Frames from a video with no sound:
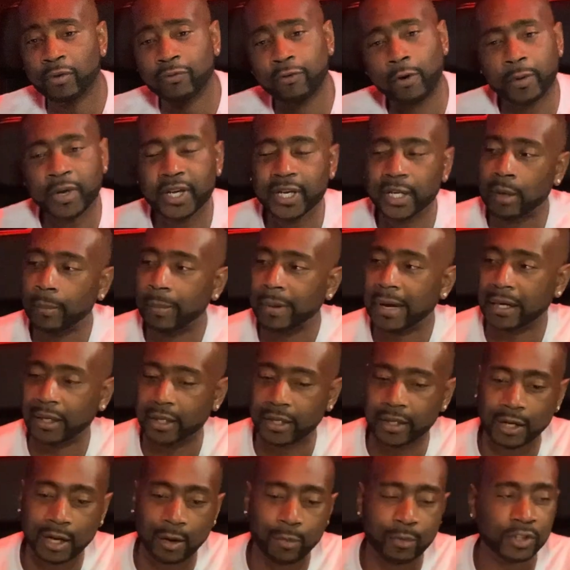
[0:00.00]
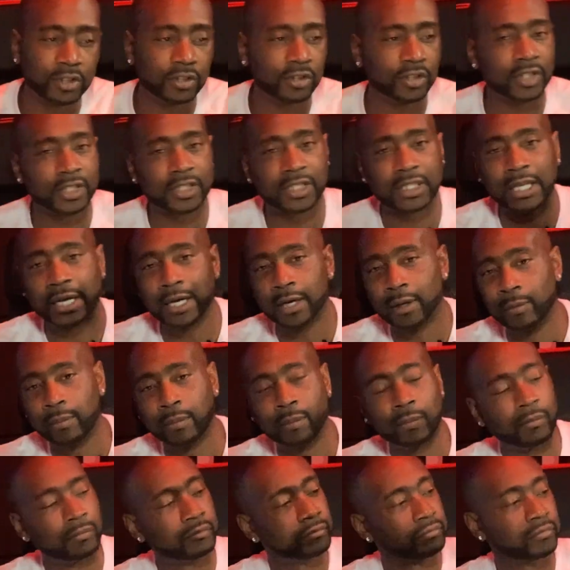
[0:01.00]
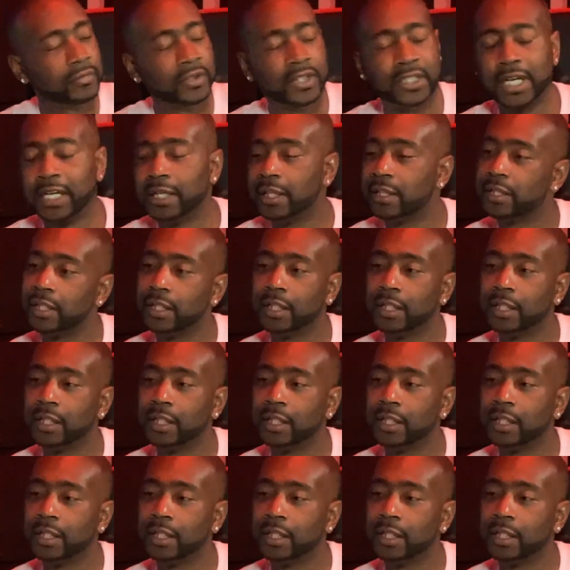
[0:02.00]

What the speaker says: before we get up out of here, I want you to just tell us a